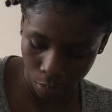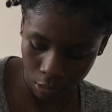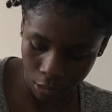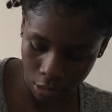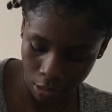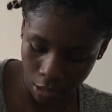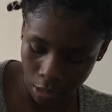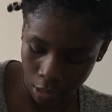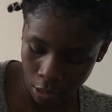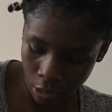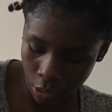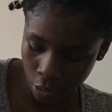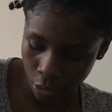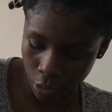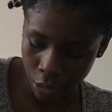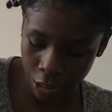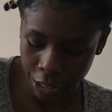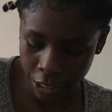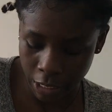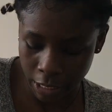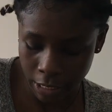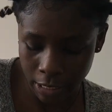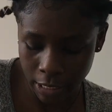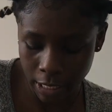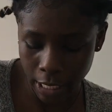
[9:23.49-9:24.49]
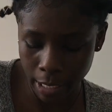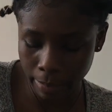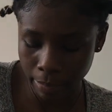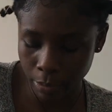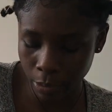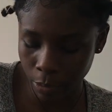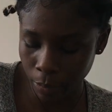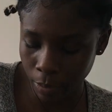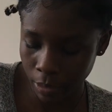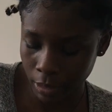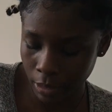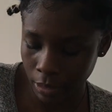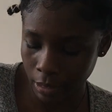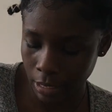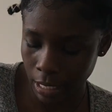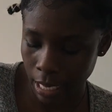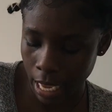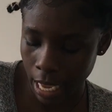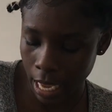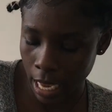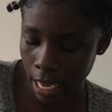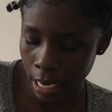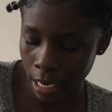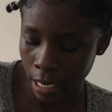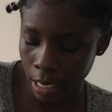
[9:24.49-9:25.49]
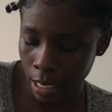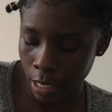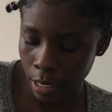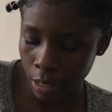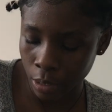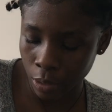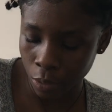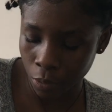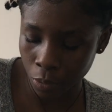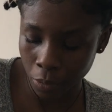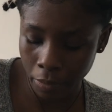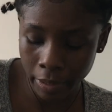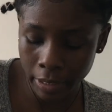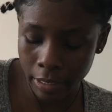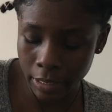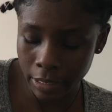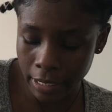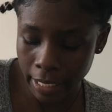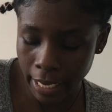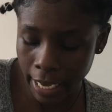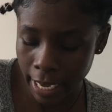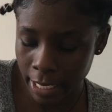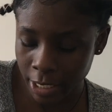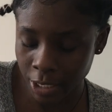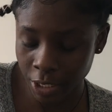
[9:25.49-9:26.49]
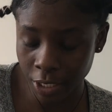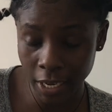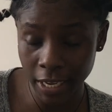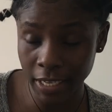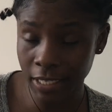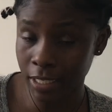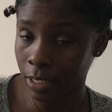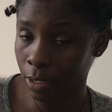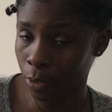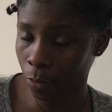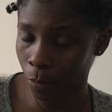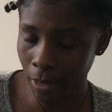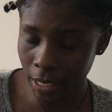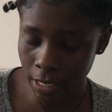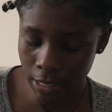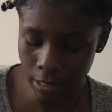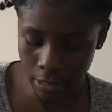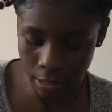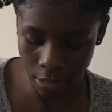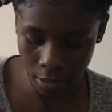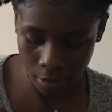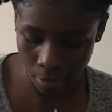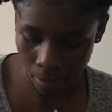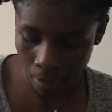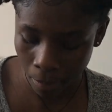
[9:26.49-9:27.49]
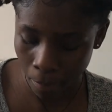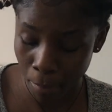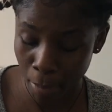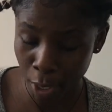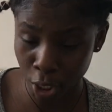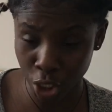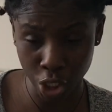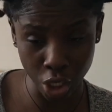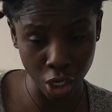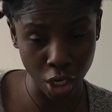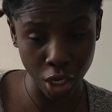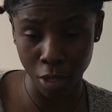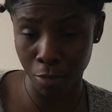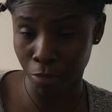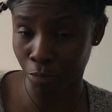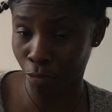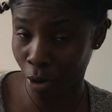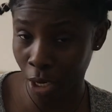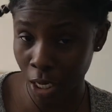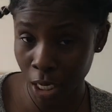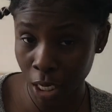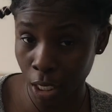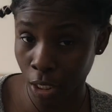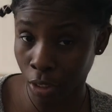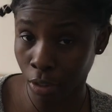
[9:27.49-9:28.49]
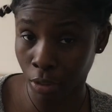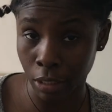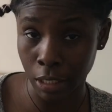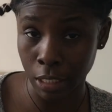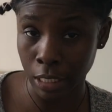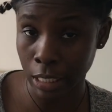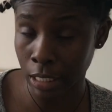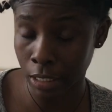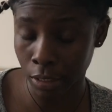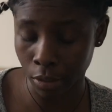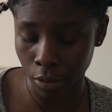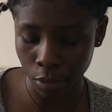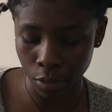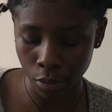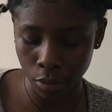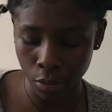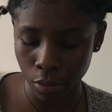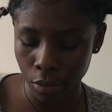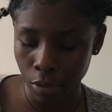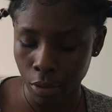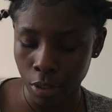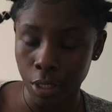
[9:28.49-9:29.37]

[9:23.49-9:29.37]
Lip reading: So just keep twisting, twisting, just twist. Make sure you're not breaking your needle.